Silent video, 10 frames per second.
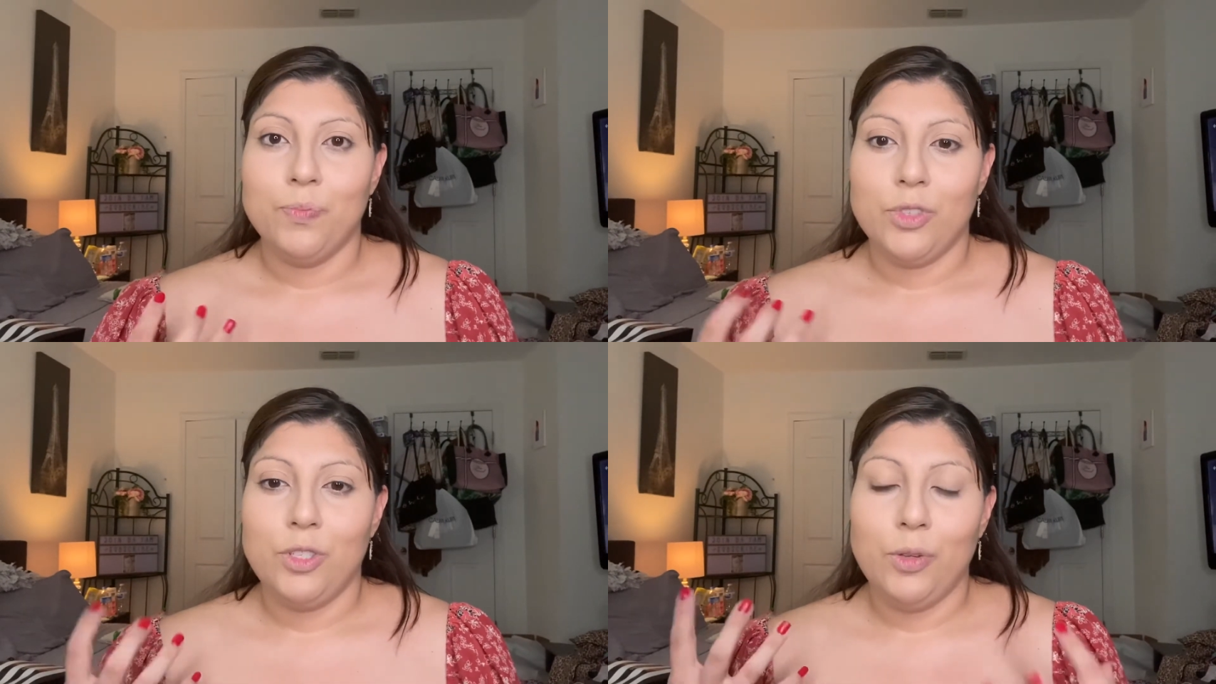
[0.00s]

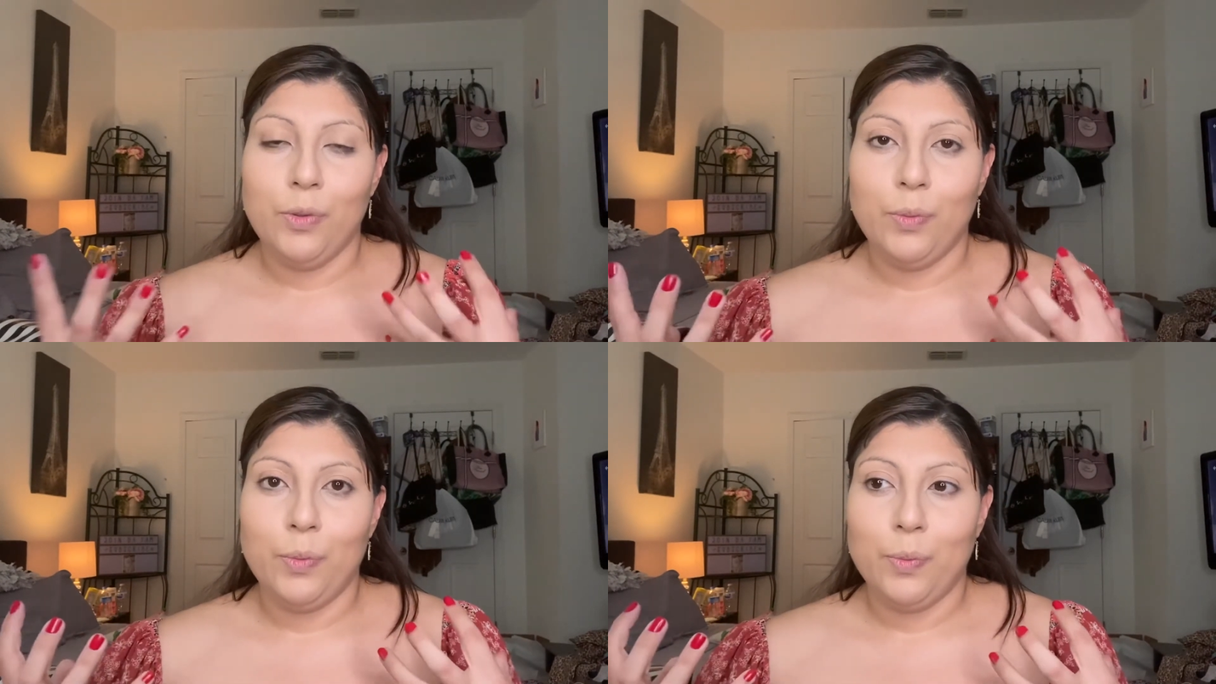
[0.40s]

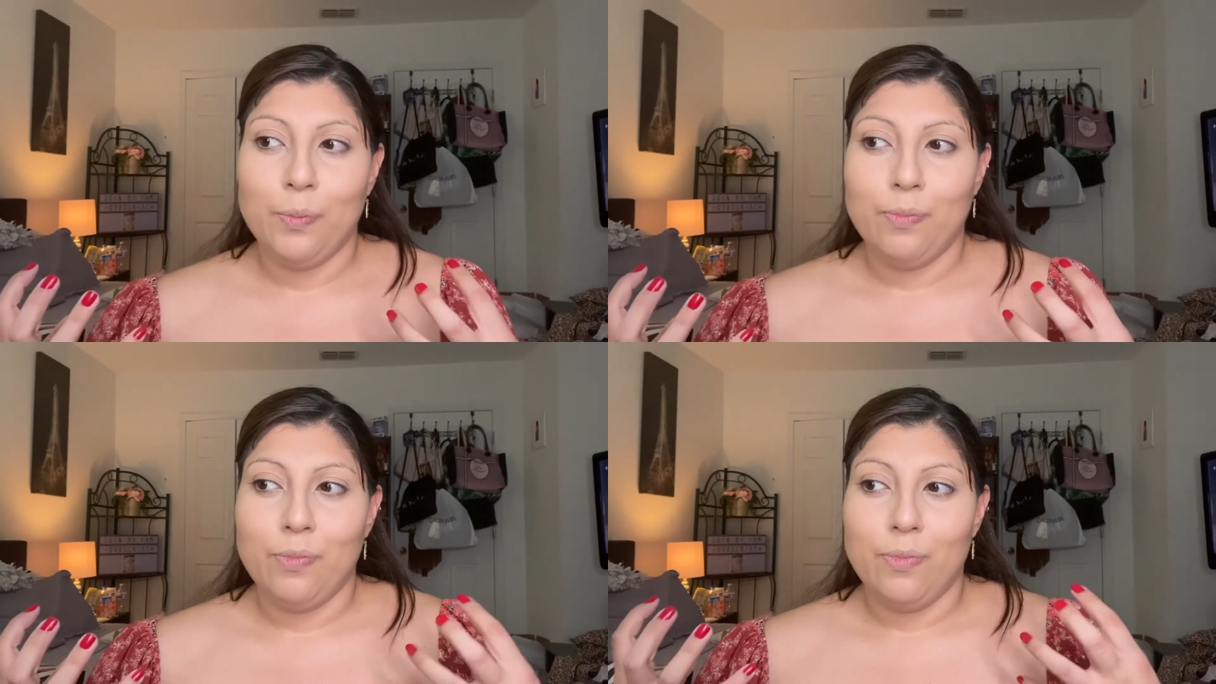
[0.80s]
to
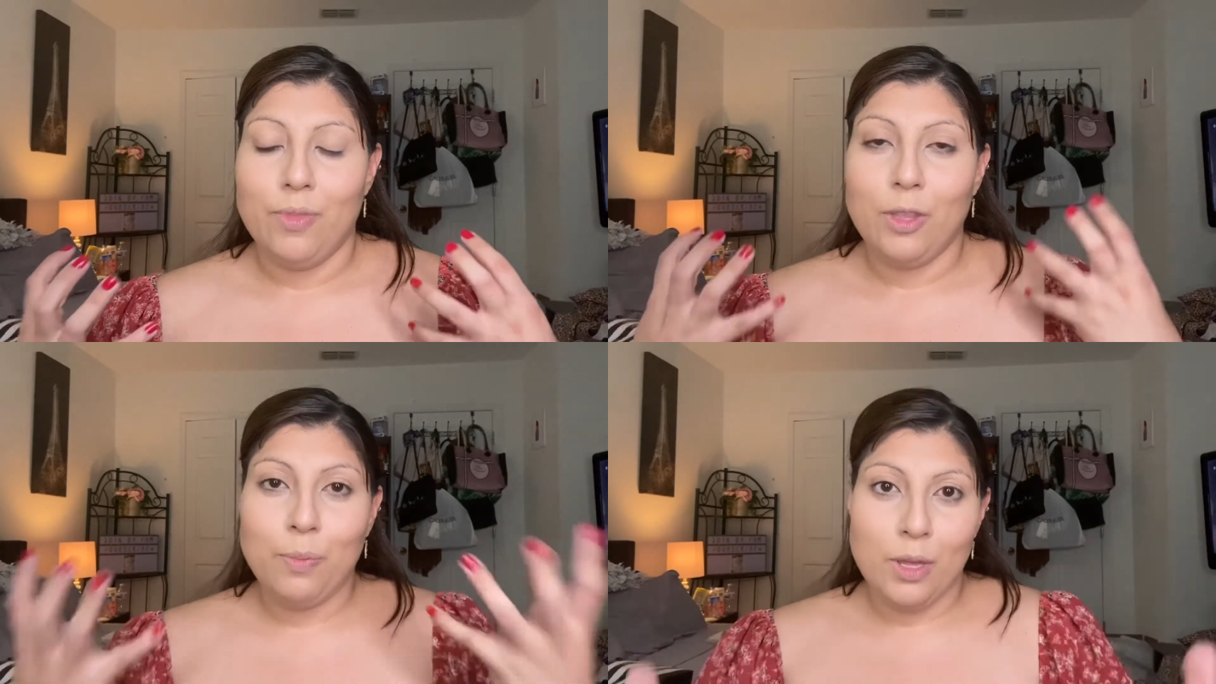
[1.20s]

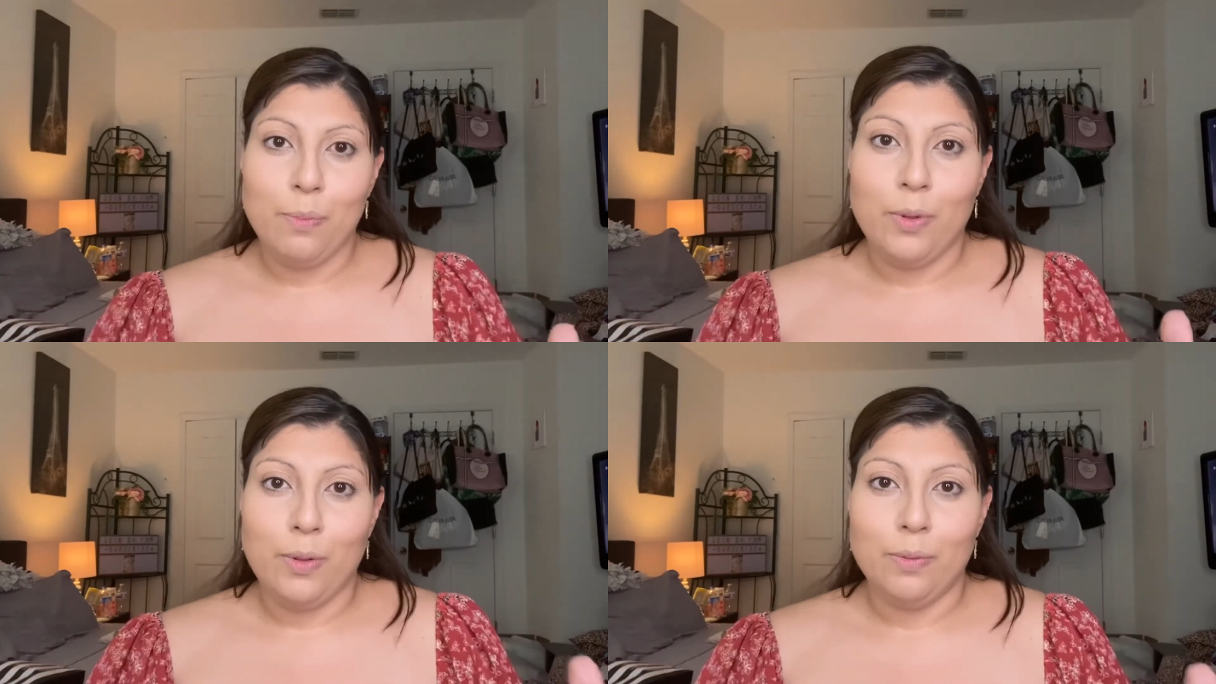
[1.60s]
the
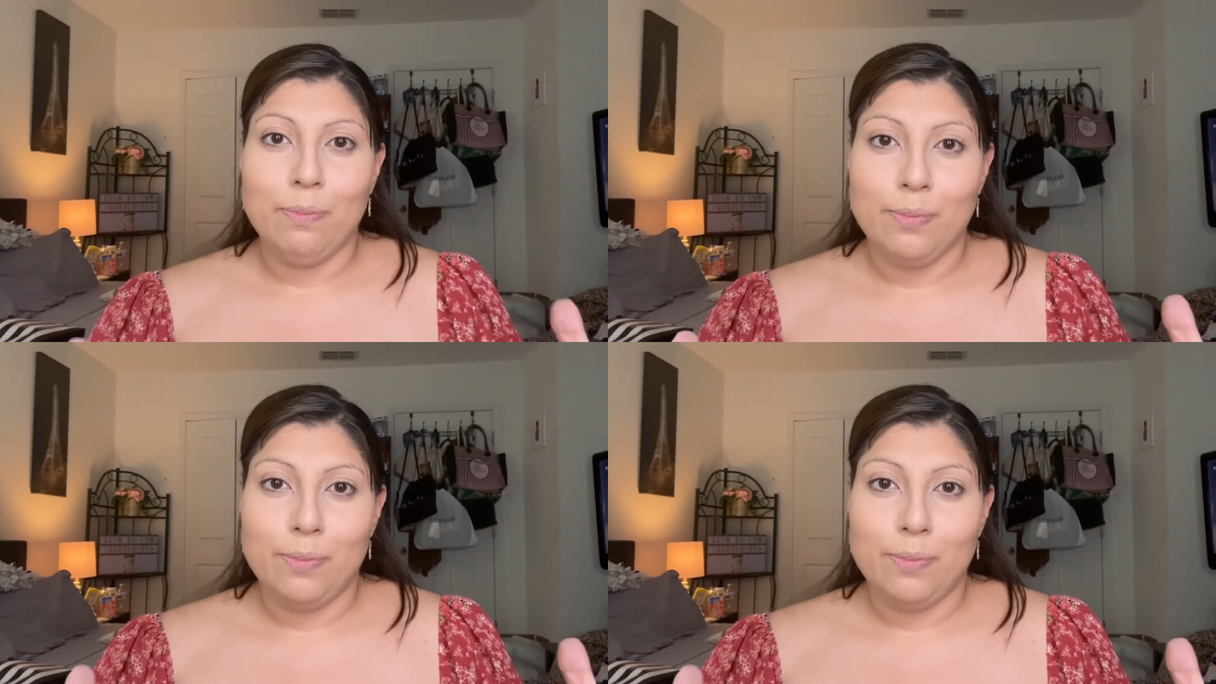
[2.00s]
people